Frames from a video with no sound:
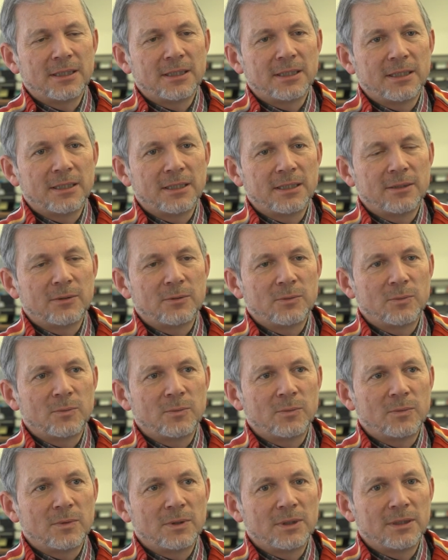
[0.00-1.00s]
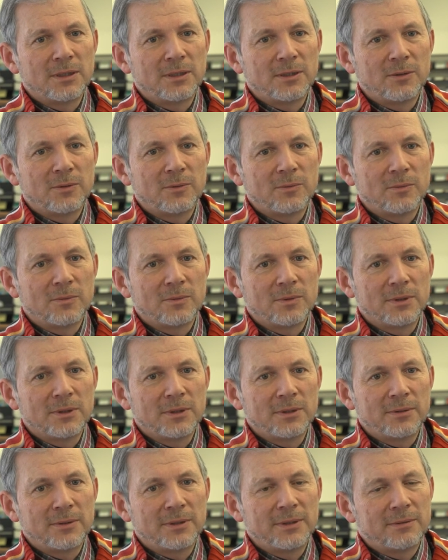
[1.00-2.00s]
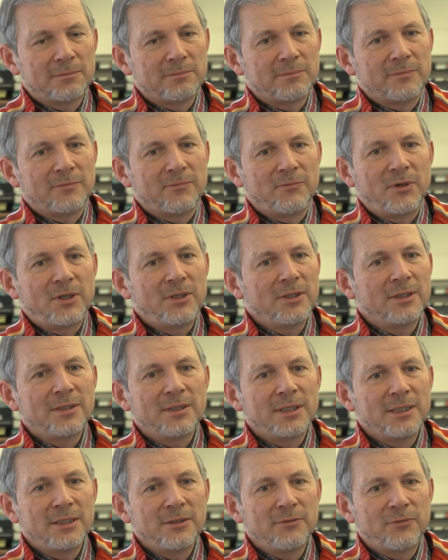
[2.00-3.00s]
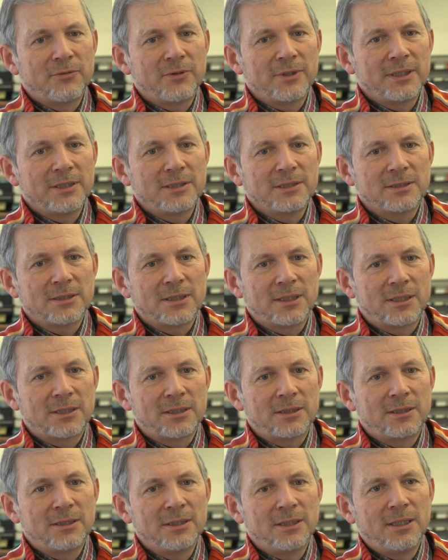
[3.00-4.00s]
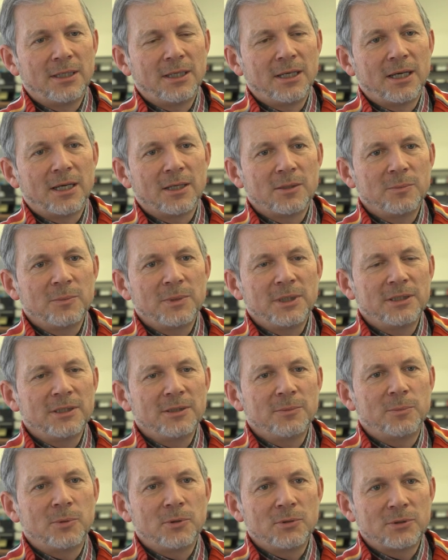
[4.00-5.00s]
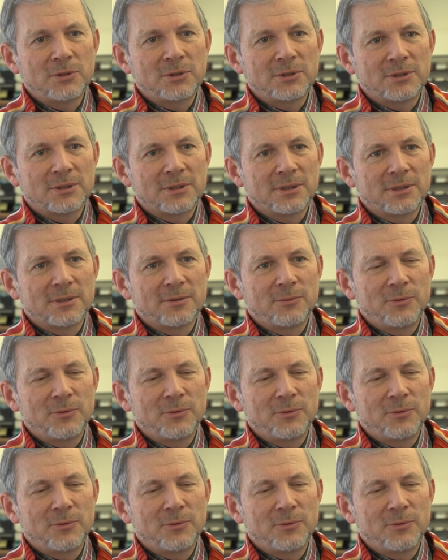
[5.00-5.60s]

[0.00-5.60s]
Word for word: and uh, uh, the very naive things are how many books uh,